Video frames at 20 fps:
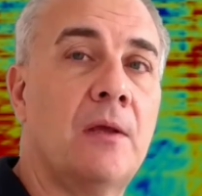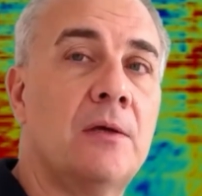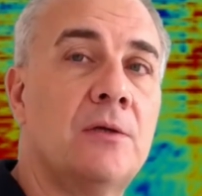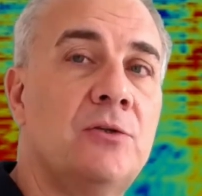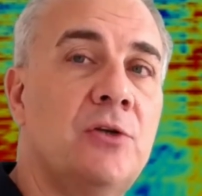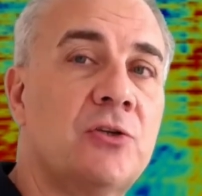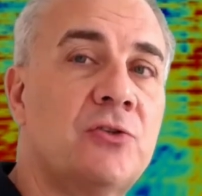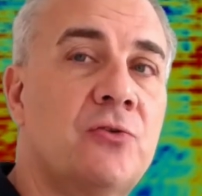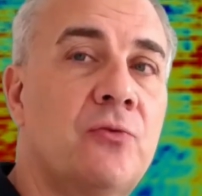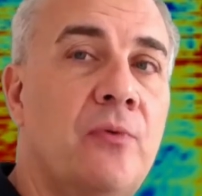
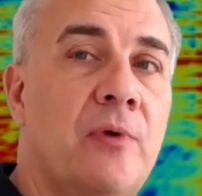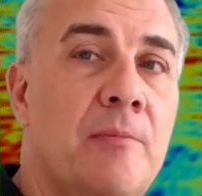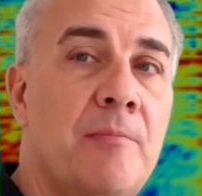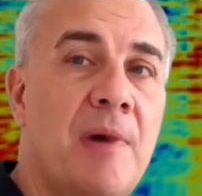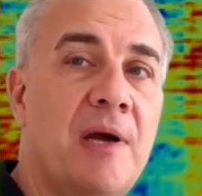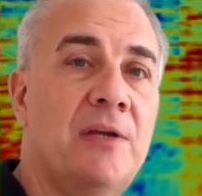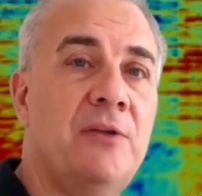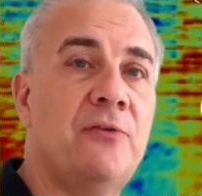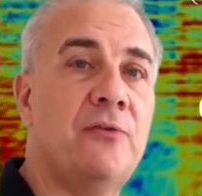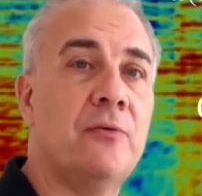Just to
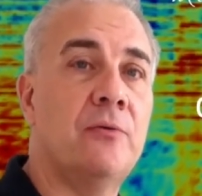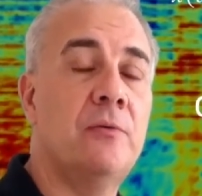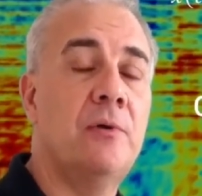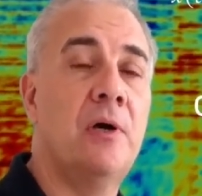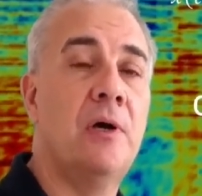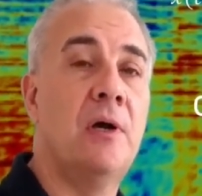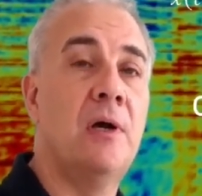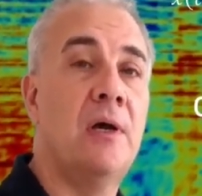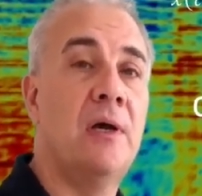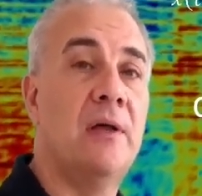remind you,
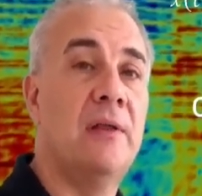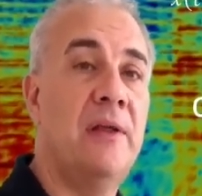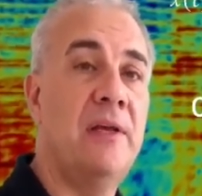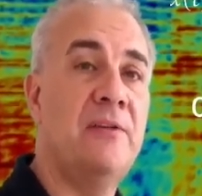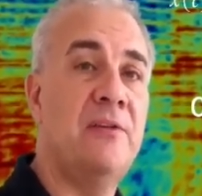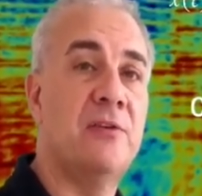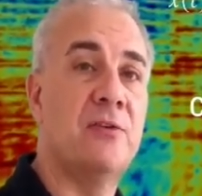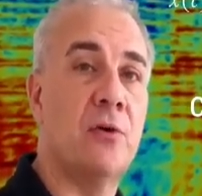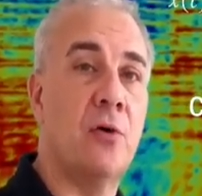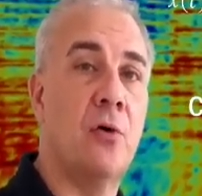this
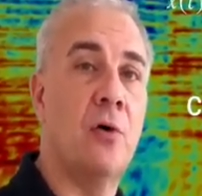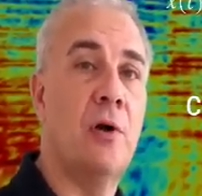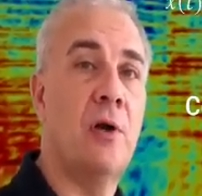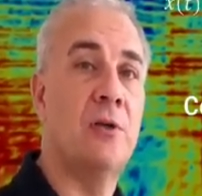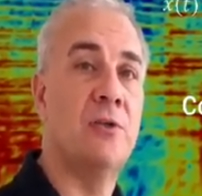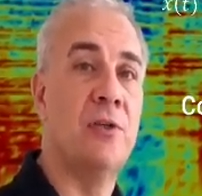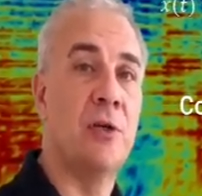is Euler's